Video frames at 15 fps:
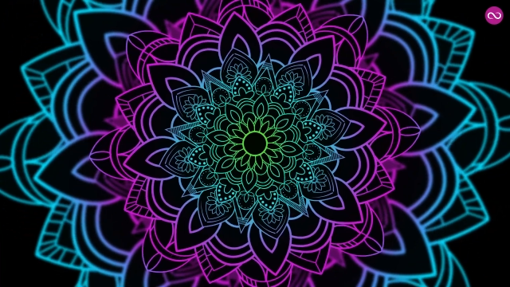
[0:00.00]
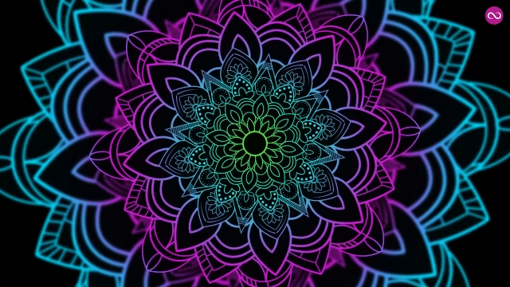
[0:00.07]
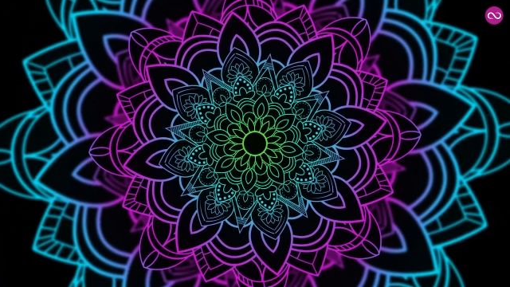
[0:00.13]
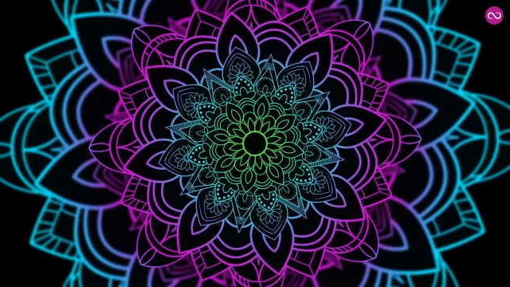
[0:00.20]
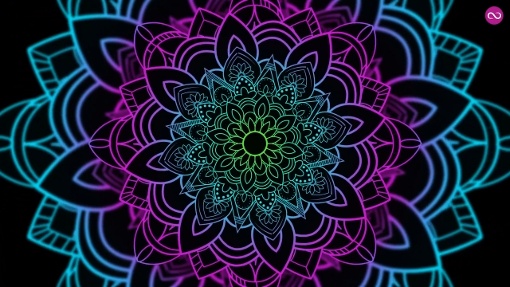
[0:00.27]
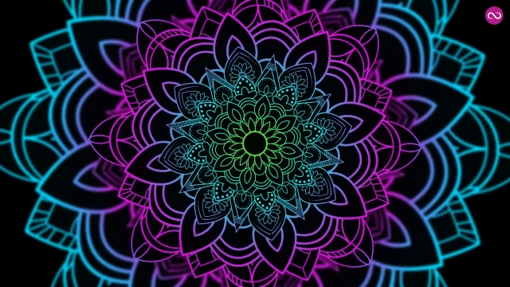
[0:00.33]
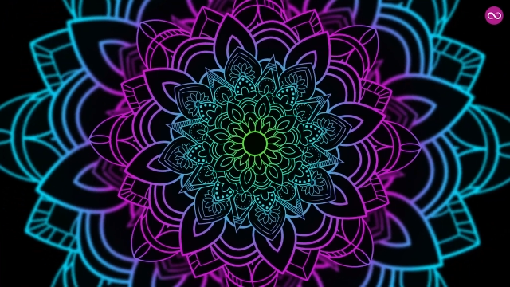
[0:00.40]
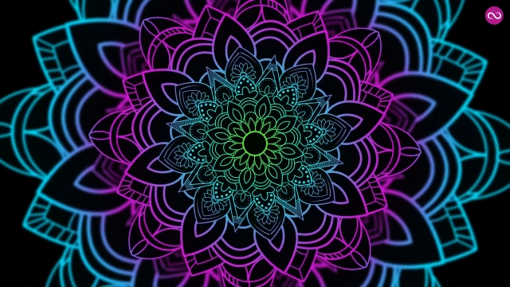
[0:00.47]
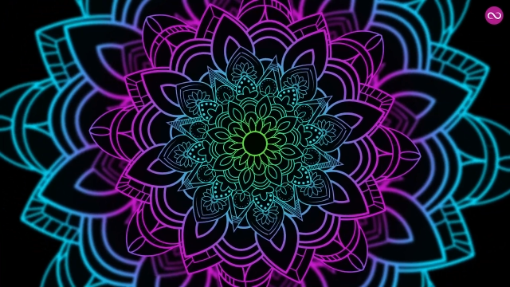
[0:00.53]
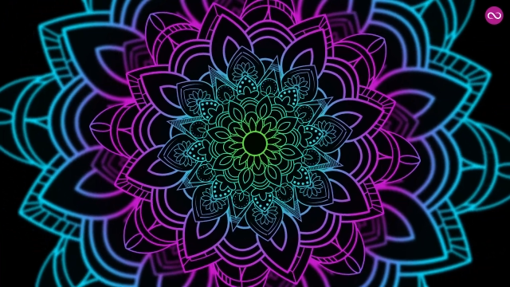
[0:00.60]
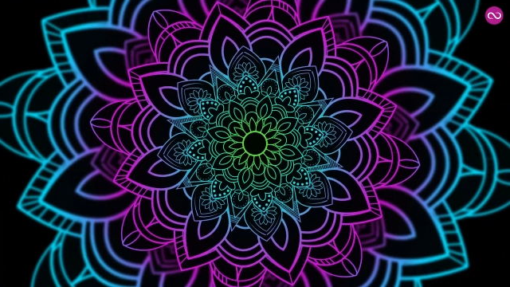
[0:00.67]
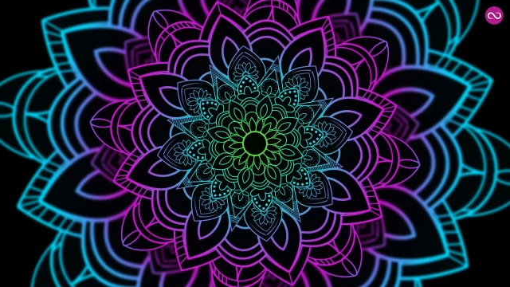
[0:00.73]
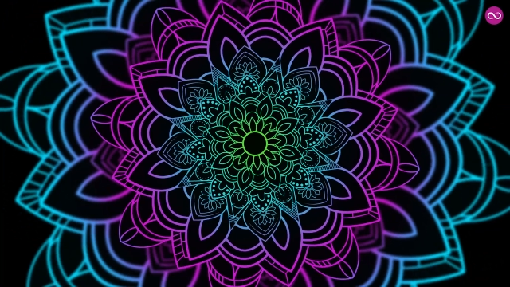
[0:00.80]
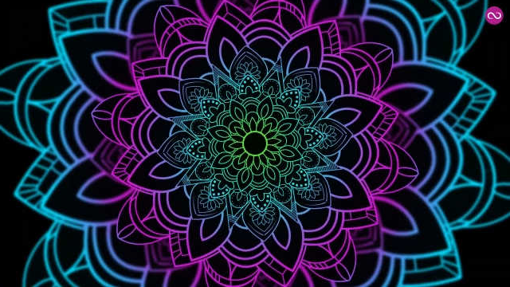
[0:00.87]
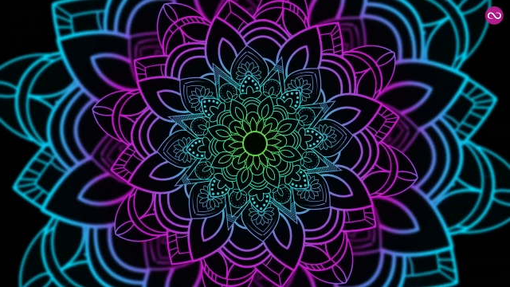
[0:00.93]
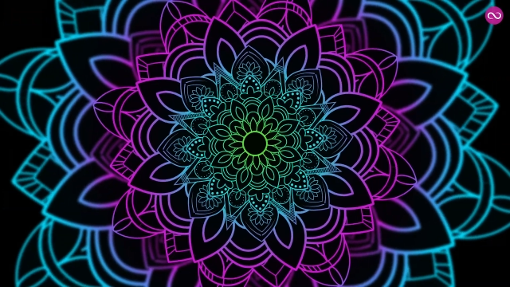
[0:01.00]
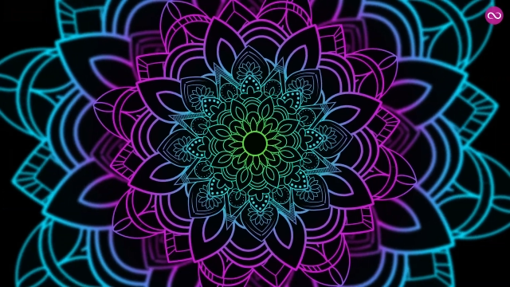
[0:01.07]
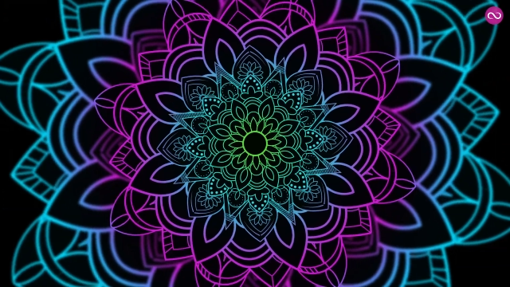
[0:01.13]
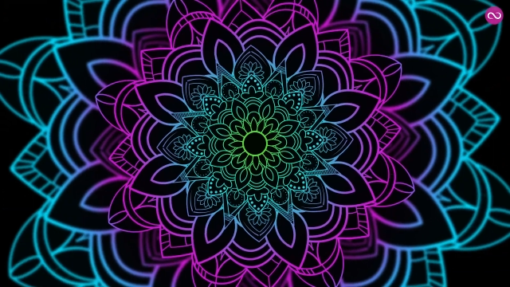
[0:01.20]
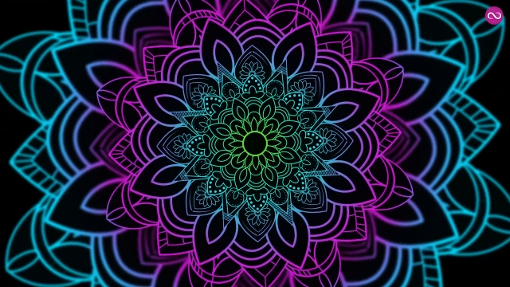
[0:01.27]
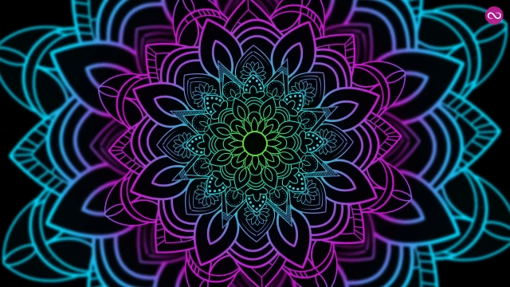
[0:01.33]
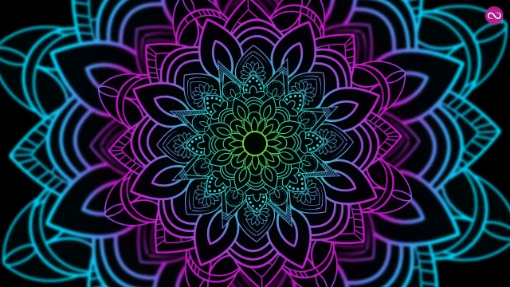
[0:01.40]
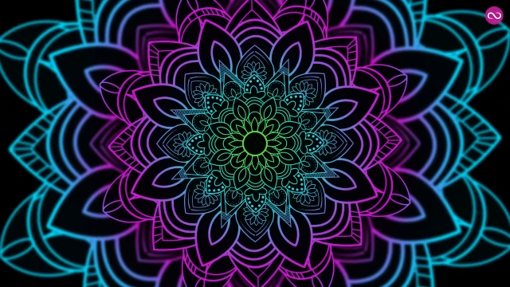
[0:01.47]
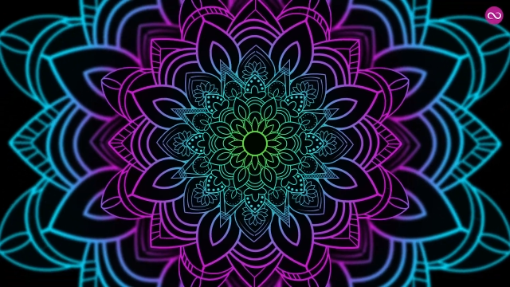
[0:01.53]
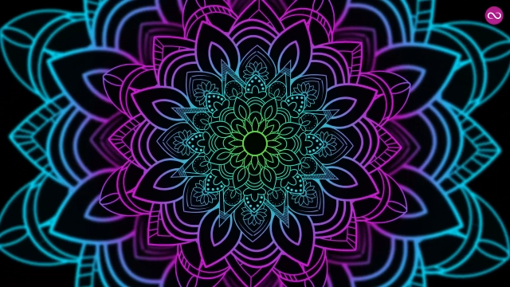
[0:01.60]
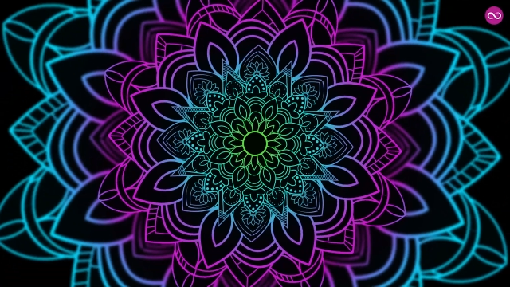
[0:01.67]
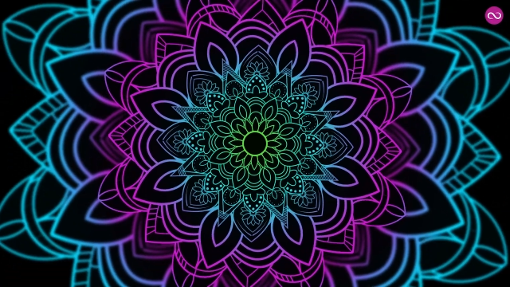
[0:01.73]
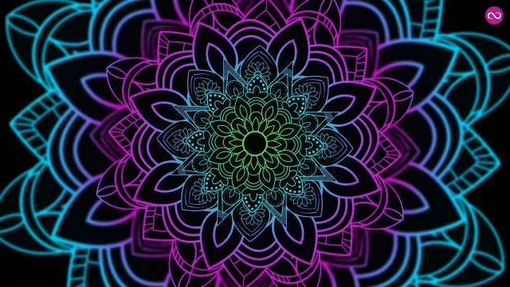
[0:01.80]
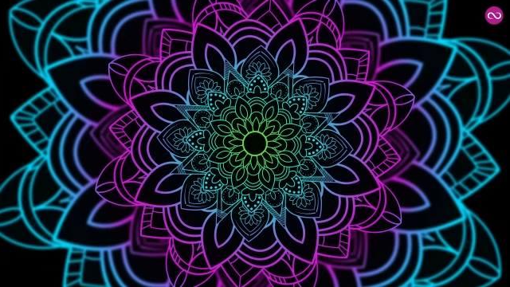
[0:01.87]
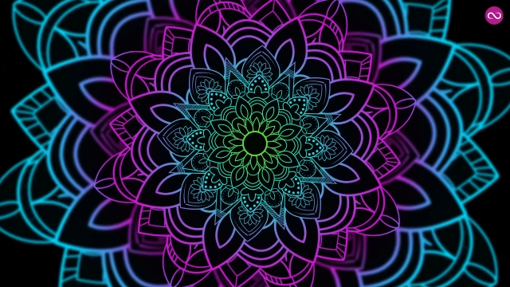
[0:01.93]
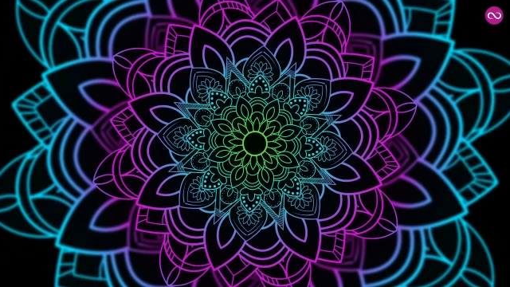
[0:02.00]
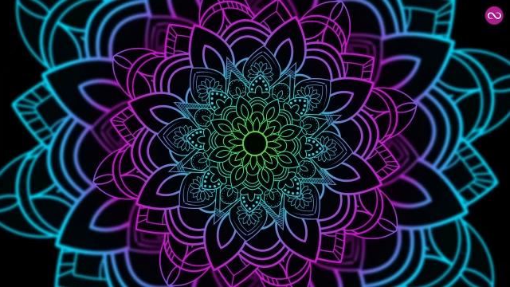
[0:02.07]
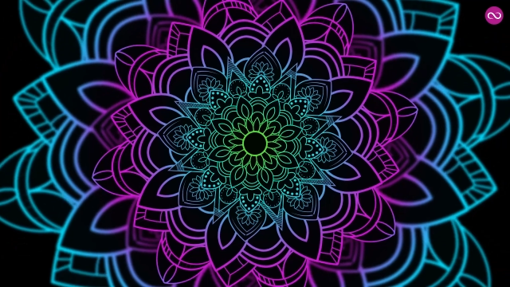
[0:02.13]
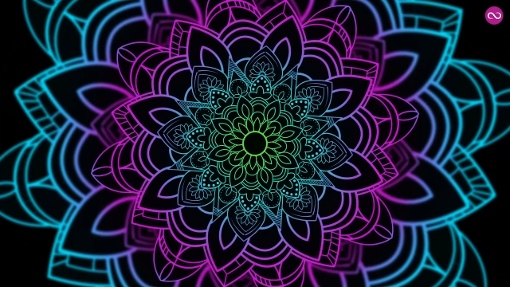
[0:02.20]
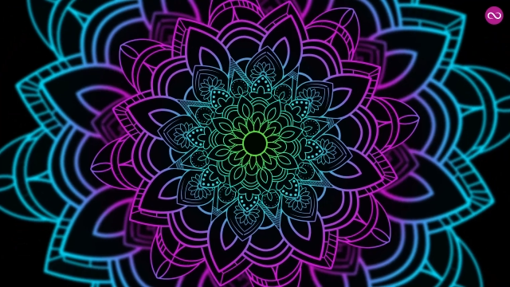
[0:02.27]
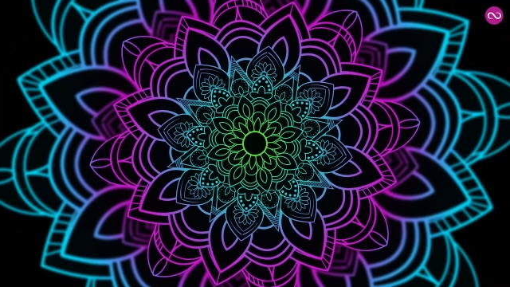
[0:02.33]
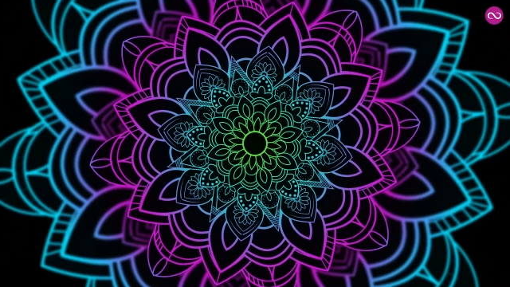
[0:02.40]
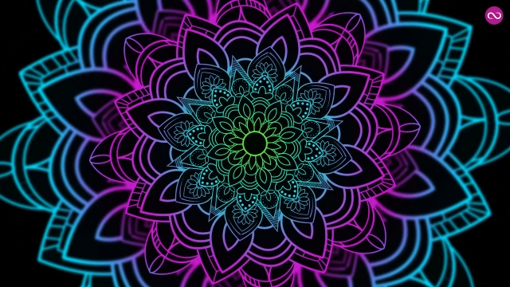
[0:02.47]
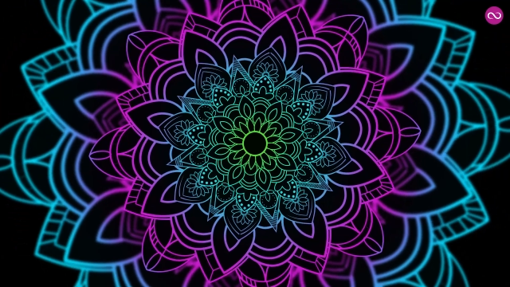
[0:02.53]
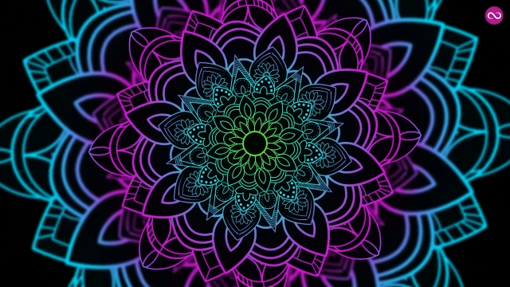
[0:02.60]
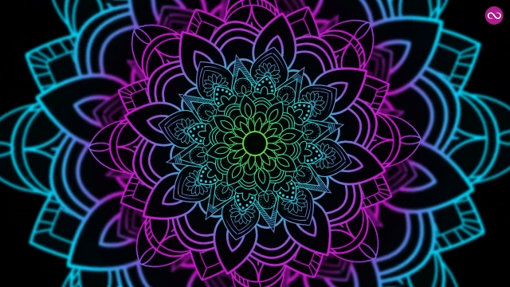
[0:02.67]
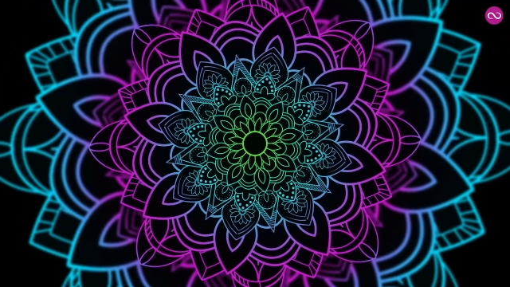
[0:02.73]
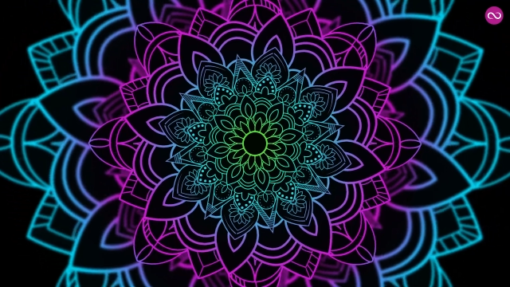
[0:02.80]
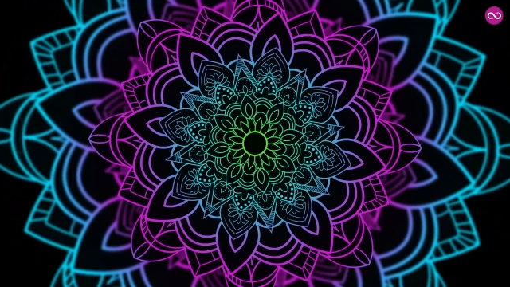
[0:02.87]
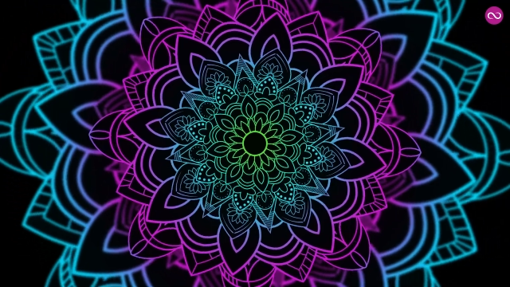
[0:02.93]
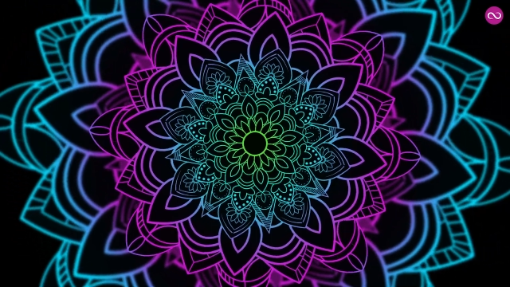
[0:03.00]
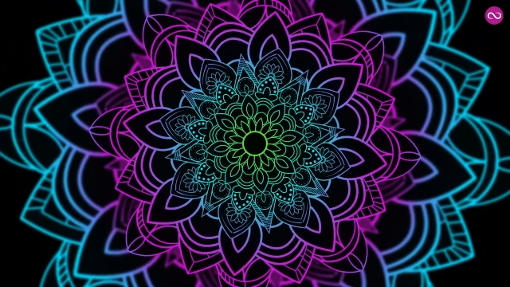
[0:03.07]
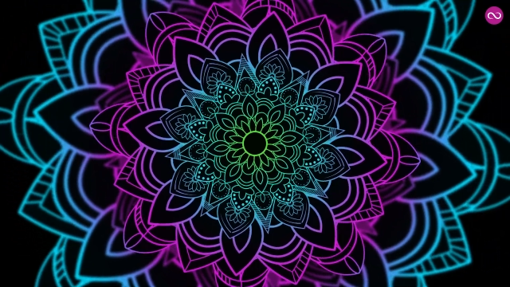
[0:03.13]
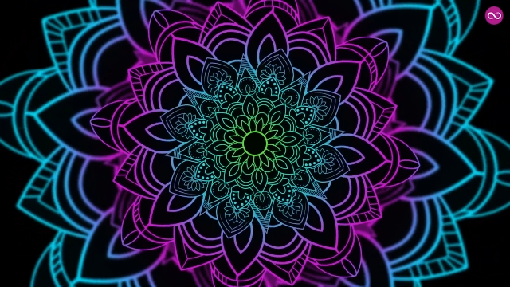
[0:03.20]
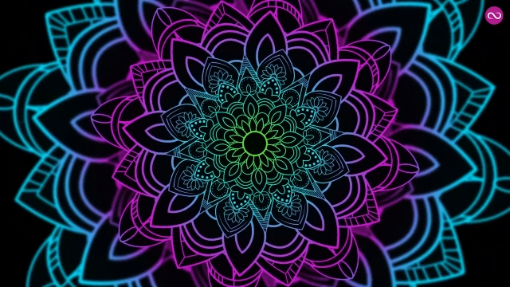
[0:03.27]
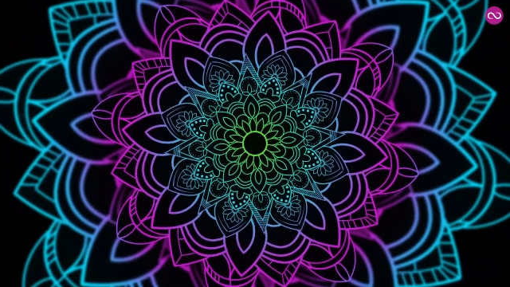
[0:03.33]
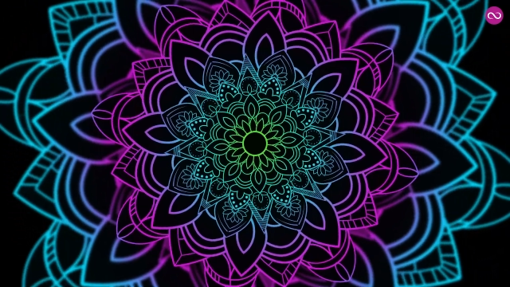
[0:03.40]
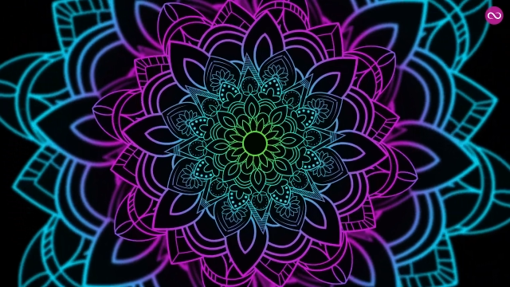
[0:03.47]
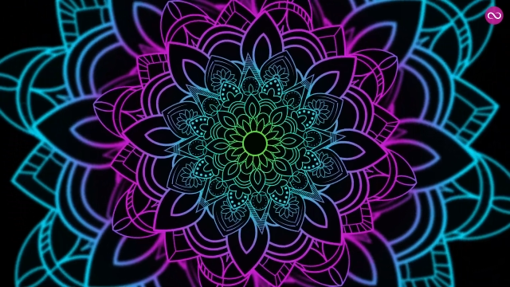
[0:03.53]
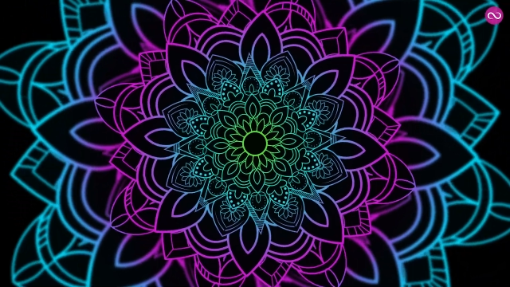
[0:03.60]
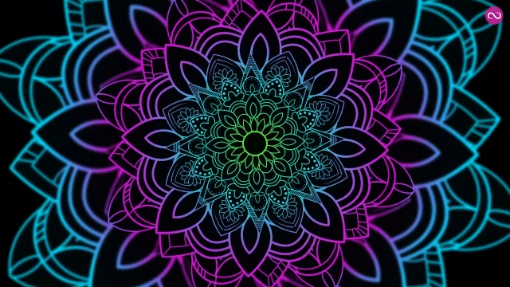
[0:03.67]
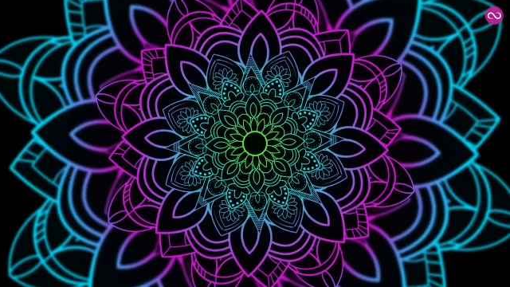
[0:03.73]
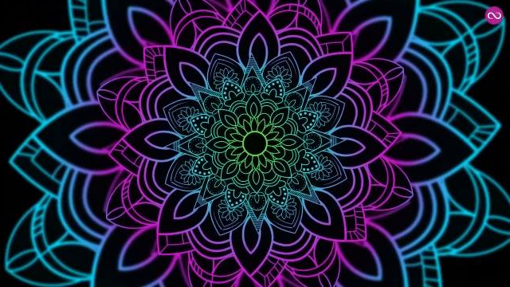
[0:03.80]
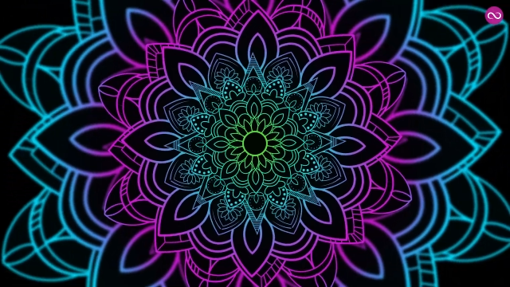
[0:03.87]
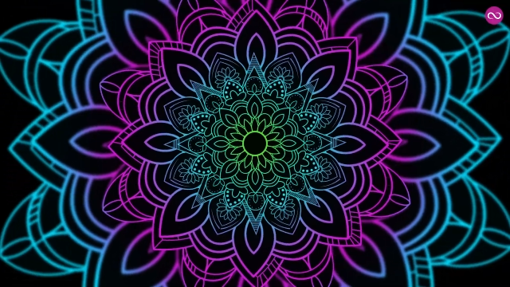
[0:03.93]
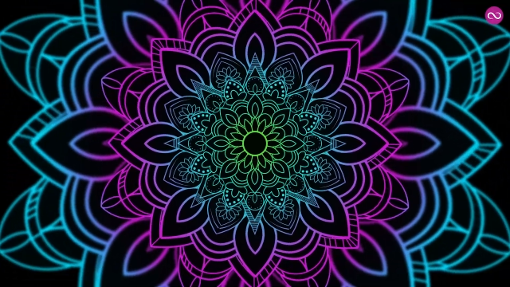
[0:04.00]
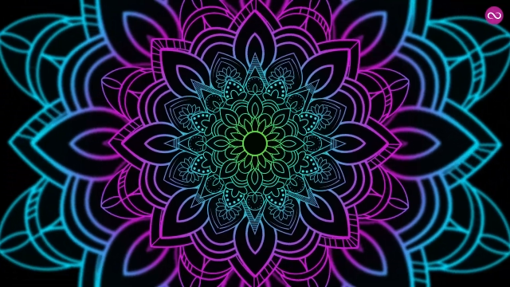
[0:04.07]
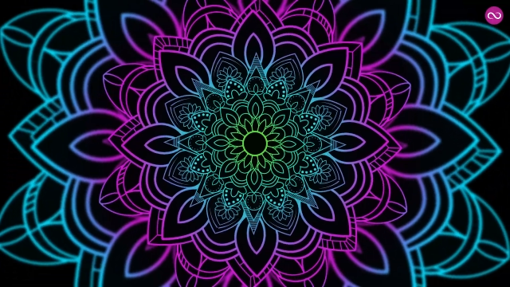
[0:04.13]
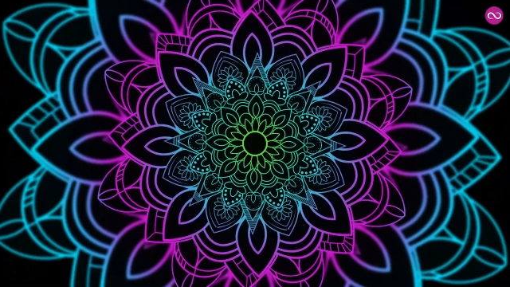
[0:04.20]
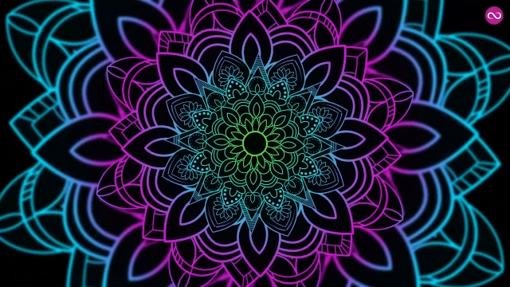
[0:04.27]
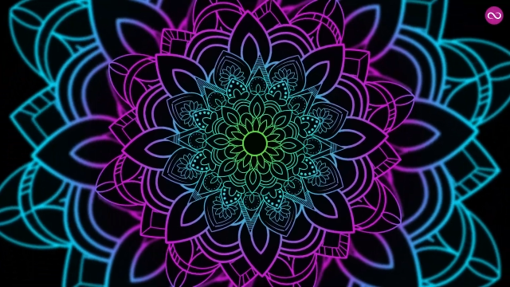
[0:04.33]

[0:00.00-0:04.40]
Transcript: No face is visible, so there are no lips to read.